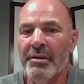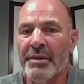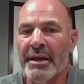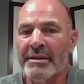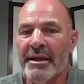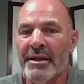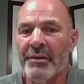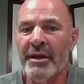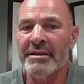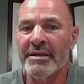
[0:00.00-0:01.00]
But I'll tell you
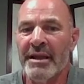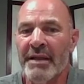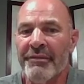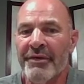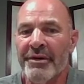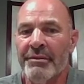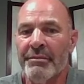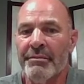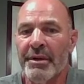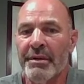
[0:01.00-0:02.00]
what, it's a lot
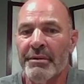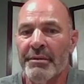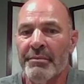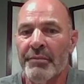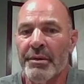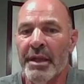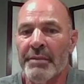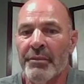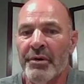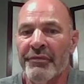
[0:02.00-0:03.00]

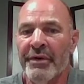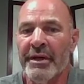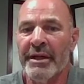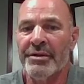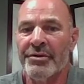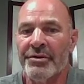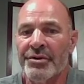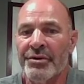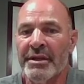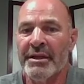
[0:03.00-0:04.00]
more fun on your
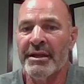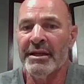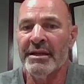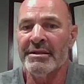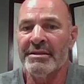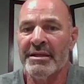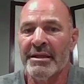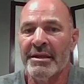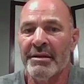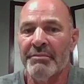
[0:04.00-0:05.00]
journey than it is sitting
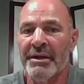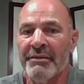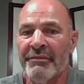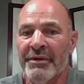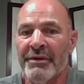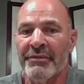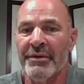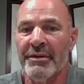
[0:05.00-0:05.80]
there being fearful.